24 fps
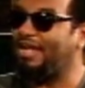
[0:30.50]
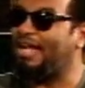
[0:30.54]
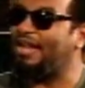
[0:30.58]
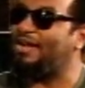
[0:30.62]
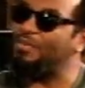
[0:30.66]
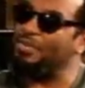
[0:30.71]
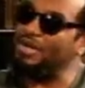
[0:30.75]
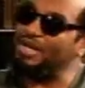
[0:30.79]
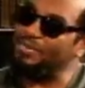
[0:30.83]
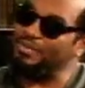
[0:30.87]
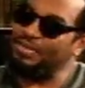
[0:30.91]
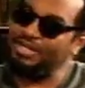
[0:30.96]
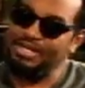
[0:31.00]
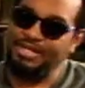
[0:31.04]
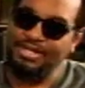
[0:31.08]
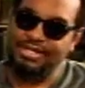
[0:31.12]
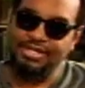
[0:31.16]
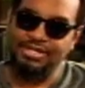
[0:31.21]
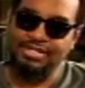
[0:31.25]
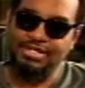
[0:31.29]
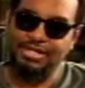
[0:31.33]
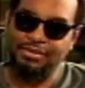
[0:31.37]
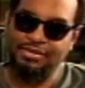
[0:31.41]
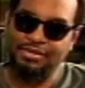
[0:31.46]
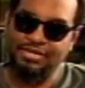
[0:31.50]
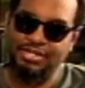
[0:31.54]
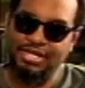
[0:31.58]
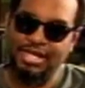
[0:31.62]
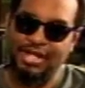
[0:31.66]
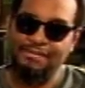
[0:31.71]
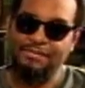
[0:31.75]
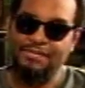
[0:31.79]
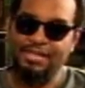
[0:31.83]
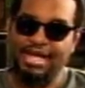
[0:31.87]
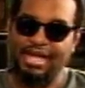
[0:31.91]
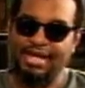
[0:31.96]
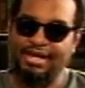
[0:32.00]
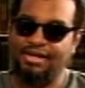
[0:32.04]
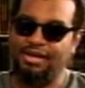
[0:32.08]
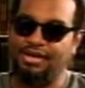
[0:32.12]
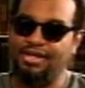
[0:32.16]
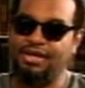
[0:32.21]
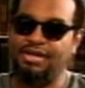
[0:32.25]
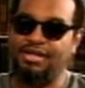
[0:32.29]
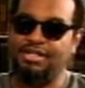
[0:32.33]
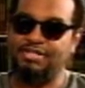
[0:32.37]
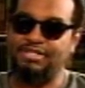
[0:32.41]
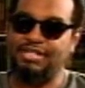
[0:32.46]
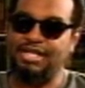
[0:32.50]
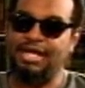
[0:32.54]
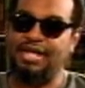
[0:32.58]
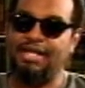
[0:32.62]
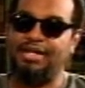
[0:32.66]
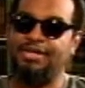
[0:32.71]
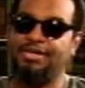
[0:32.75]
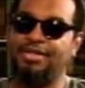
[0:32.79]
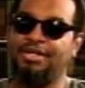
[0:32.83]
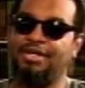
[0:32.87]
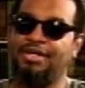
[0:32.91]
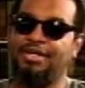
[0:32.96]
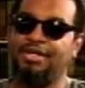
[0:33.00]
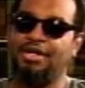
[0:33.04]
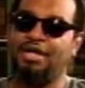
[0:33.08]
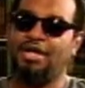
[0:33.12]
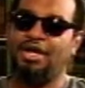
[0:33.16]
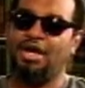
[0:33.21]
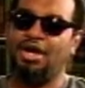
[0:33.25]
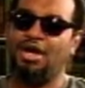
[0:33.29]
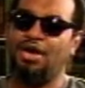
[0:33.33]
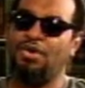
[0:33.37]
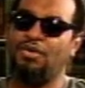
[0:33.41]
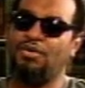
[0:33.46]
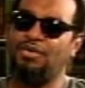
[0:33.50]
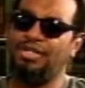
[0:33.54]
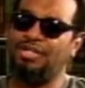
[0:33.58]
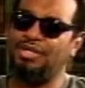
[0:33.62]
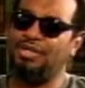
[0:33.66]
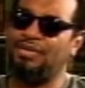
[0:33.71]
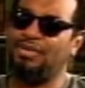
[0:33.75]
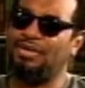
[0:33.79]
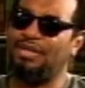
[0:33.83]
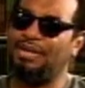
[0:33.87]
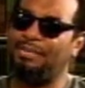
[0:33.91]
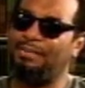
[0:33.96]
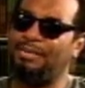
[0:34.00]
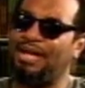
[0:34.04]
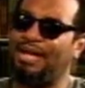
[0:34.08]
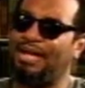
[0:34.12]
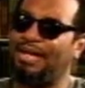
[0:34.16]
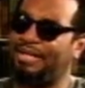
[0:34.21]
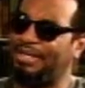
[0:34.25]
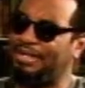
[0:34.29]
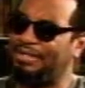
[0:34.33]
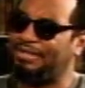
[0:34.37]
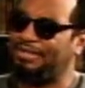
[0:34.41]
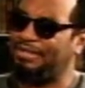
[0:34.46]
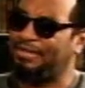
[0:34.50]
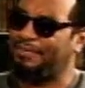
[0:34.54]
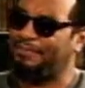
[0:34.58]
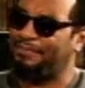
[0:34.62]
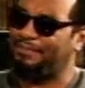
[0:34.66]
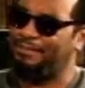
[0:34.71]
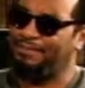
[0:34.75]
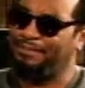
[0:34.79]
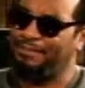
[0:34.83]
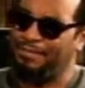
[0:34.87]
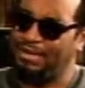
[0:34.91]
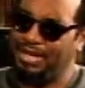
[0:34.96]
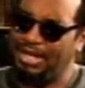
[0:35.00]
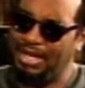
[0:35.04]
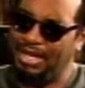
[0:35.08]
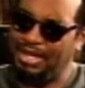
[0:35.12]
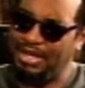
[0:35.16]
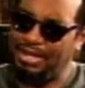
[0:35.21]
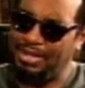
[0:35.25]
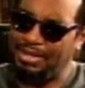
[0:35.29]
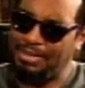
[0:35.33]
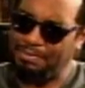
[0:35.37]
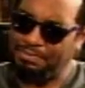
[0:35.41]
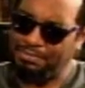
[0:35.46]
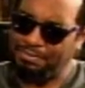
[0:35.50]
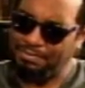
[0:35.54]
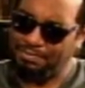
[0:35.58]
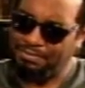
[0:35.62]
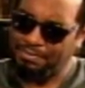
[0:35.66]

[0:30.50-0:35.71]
And what I wanted to say was that I can understand how the local market might